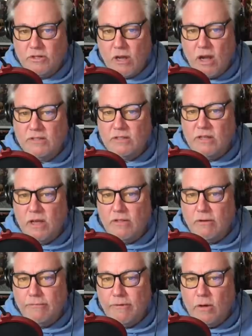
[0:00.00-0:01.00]
are constantly on
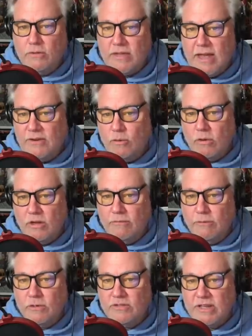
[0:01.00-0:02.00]
their phones and or
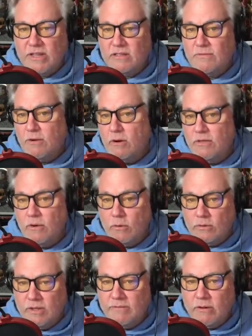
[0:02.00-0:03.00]
conversing as if they're in their
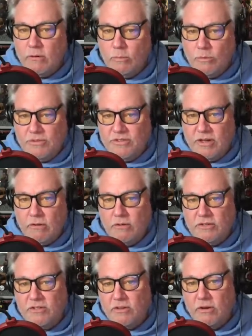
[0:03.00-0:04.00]
own living room, with
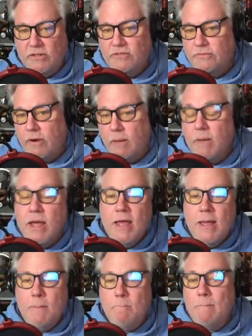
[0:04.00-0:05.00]
zero deterrence from
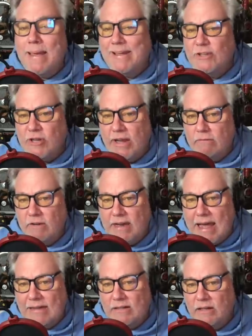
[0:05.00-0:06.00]
mega-chain
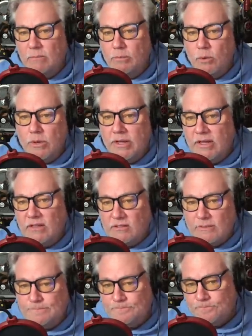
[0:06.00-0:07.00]
redacted
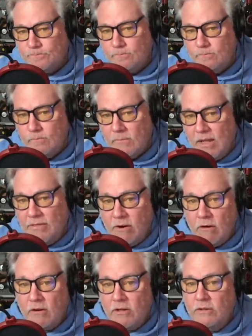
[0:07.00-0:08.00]
employees. And
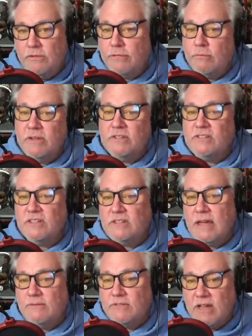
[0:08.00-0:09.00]
there are good 3 to
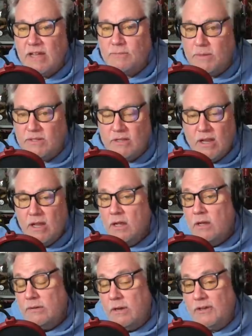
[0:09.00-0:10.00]
6 advertisements,
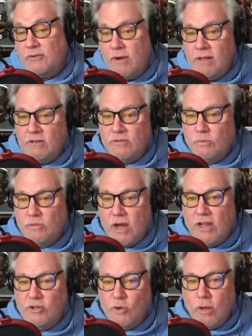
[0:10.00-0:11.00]
not trailers, which
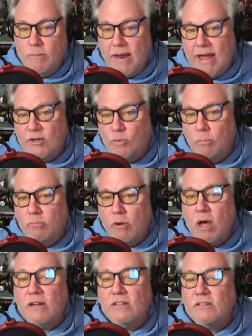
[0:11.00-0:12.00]
I enjoy, but actual
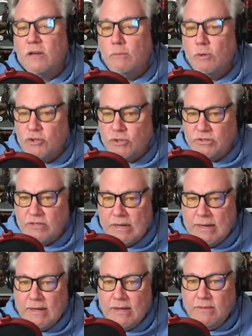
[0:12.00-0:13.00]
product commercials
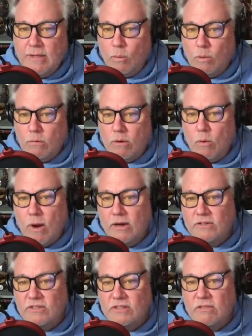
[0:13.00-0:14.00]
that we're
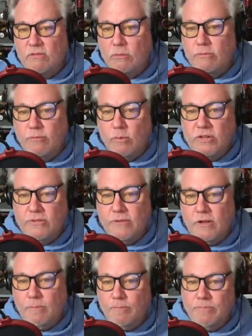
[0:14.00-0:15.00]
required to sit through before each
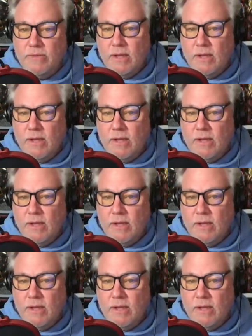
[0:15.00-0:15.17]
film.